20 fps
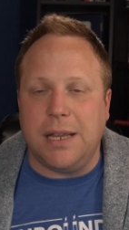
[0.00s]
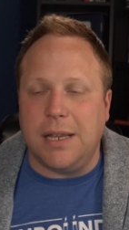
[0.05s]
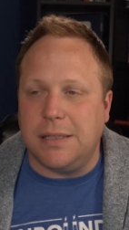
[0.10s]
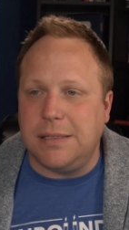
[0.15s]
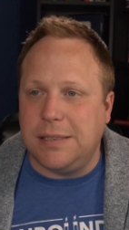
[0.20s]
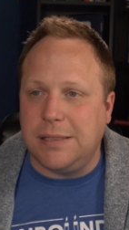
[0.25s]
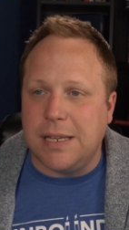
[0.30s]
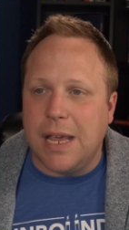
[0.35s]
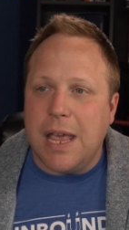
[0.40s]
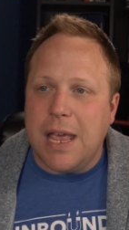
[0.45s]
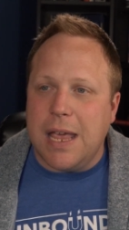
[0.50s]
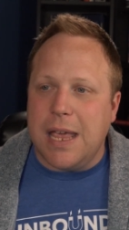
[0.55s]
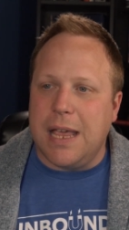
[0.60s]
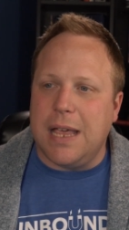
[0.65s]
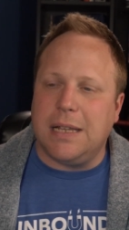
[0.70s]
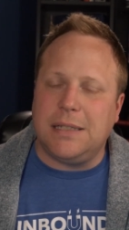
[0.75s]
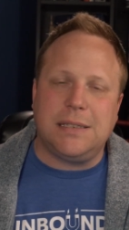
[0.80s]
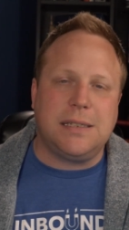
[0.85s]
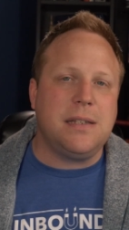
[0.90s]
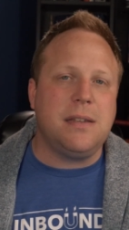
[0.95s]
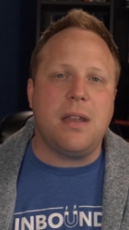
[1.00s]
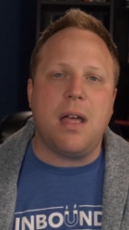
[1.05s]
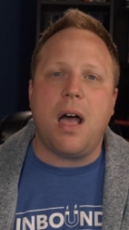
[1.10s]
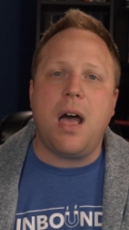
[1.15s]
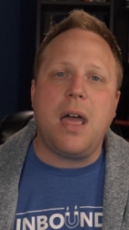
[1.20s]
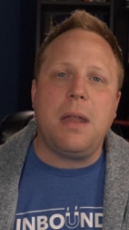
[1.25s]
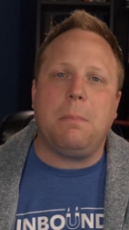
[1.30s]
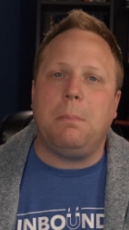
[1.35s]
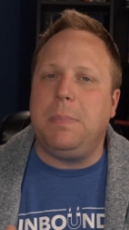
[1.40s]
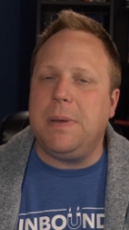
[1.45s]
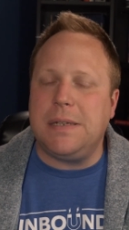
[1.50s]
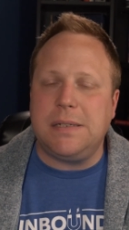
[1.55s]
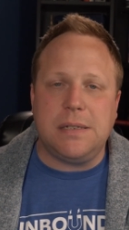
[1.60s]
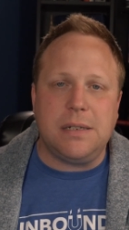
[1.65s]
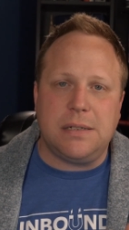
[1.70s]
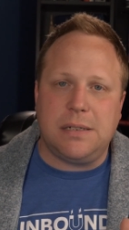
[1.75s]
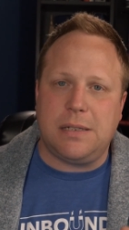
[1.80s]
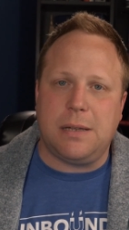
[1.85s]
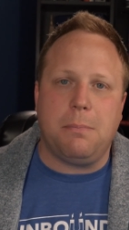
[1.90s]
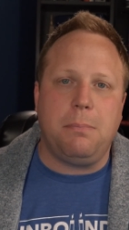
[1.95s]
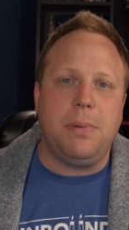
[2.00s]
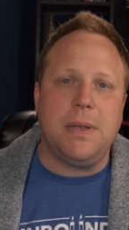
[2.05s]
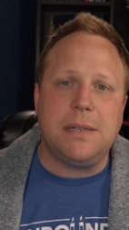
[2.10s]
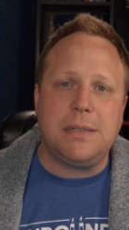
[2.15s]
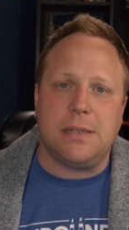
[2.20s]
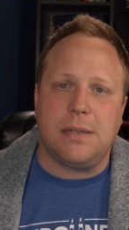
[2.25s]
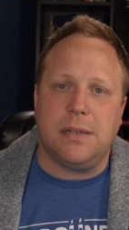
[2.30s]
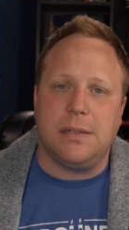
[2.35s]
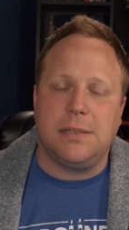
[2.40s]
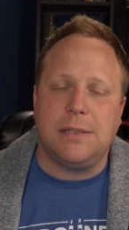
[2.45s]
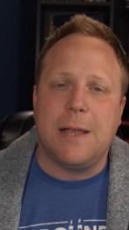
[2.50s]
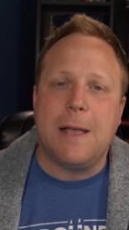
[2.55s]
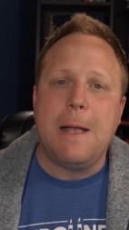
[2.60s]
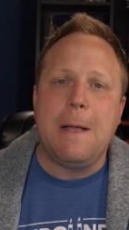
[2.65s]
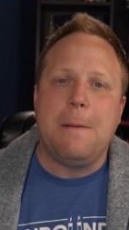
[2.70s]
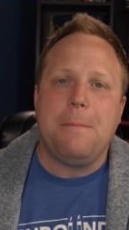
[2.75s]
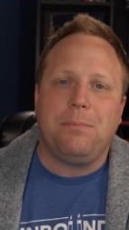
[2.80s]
It's not business to business.